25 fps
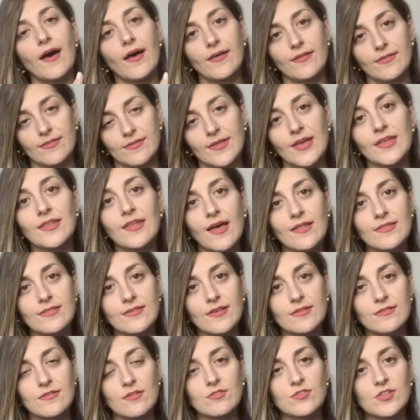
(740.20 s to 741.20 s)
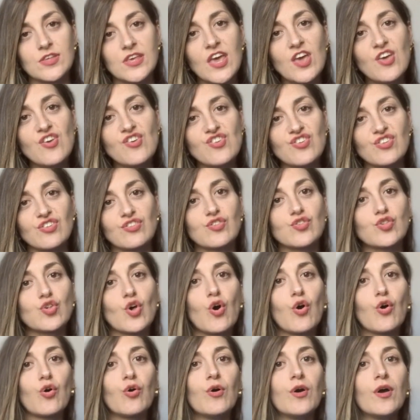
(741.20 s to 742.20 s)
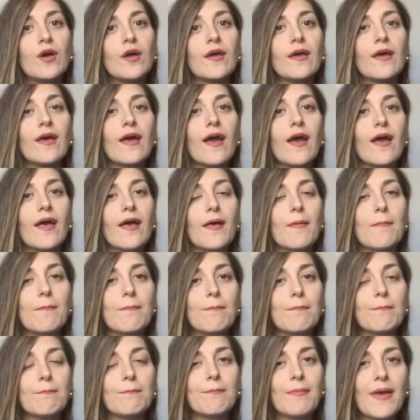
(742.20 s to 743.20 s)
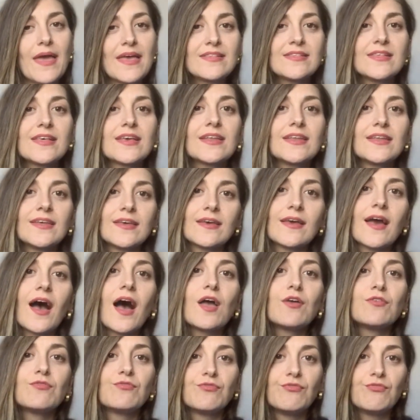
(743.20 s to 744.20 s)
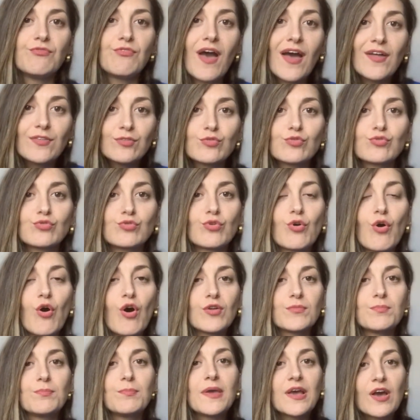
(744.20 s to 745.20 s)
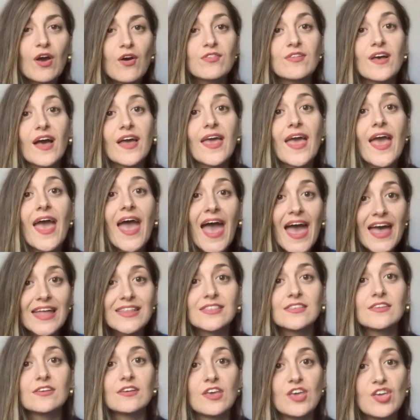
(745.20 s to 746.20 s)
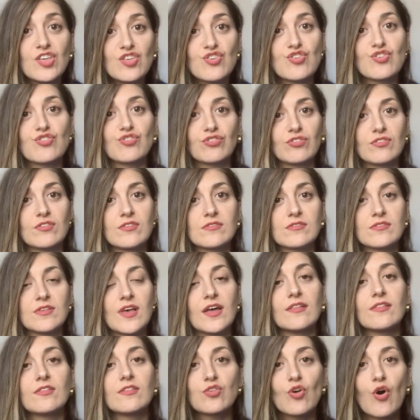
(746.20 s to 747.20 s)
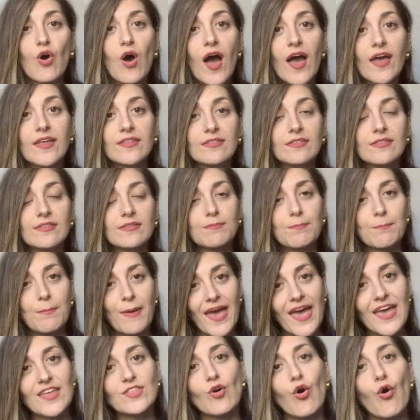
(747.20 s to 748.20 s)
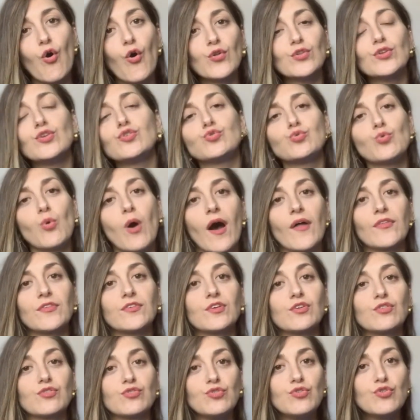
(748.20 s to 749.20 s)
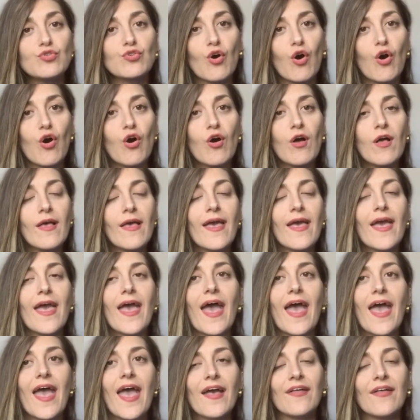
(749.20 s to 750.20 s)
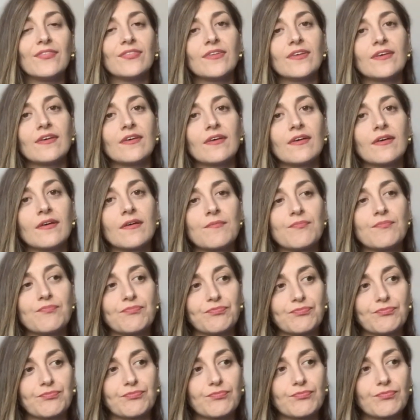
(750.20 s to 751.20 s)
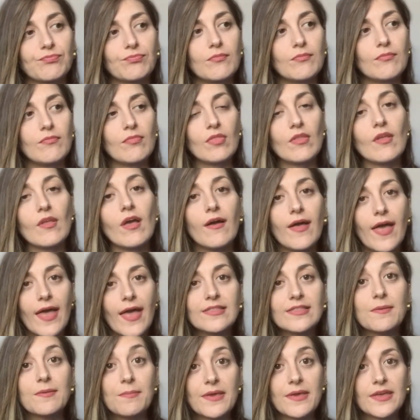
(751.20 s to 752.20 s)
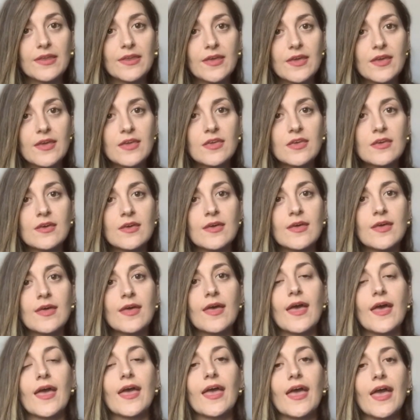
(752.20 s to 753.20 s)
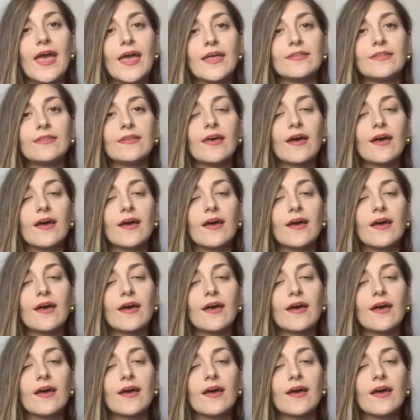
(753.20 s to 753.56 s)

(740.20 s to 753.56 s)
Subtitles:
Tenants Association, so basically I went to court because I had the insurance. So I paid only 200 euro and at the beginning, and